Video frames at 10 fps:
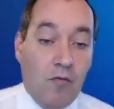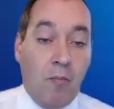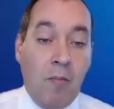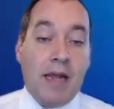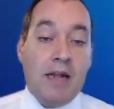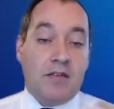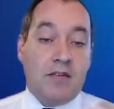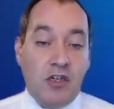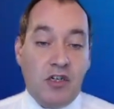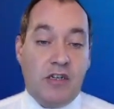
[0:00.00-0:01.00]
the main
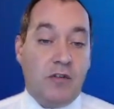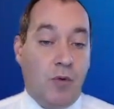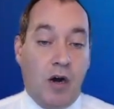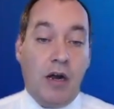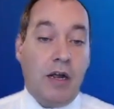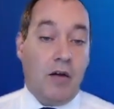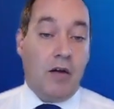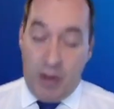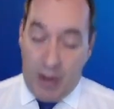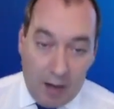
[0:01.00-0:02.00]
searches were
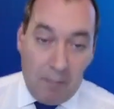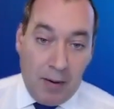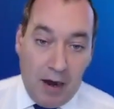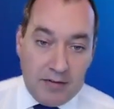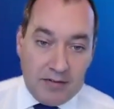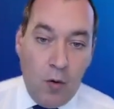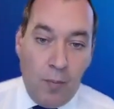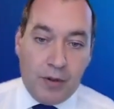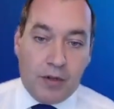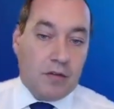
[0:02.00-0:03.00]
where our parks
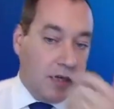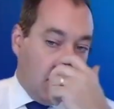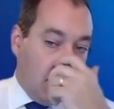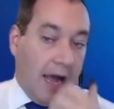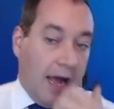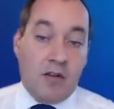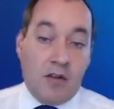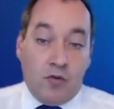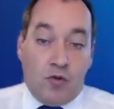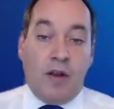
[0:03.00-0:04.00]
opened.
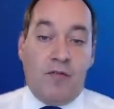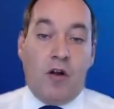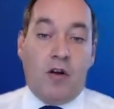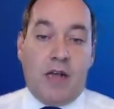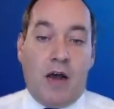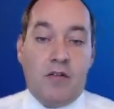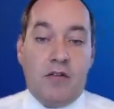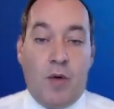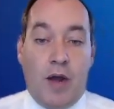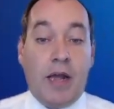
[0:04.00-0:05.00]
And during the
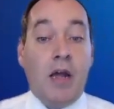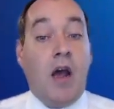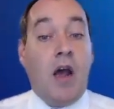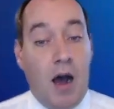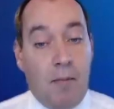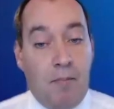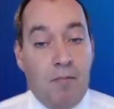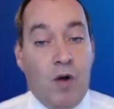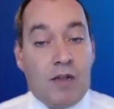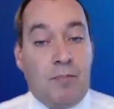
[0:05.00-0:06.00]
lockdowns,
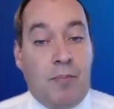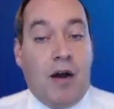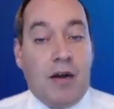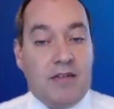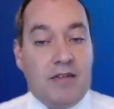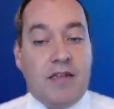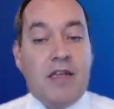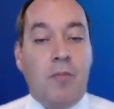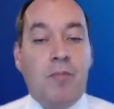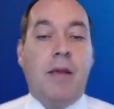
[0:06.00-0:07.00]
what park is
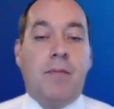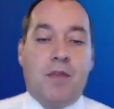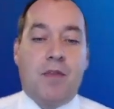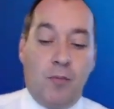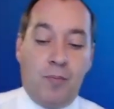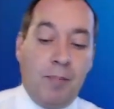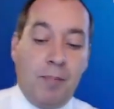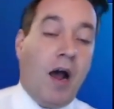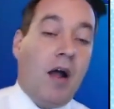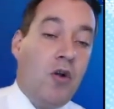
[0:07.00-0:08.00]
near me? So
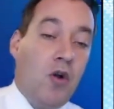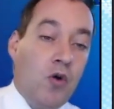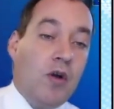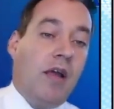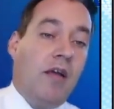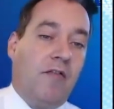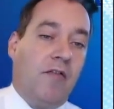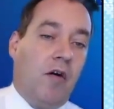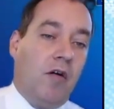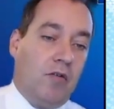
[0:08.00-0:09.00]
people are looking
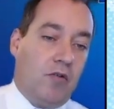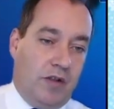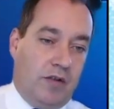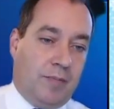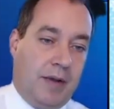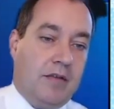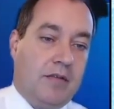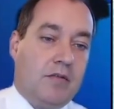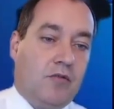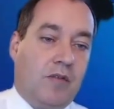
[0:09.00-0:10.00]
for green
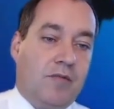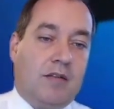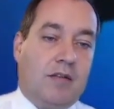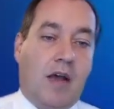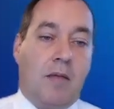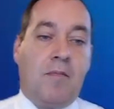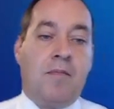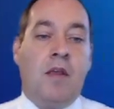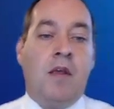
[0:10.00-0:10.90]
space during that time.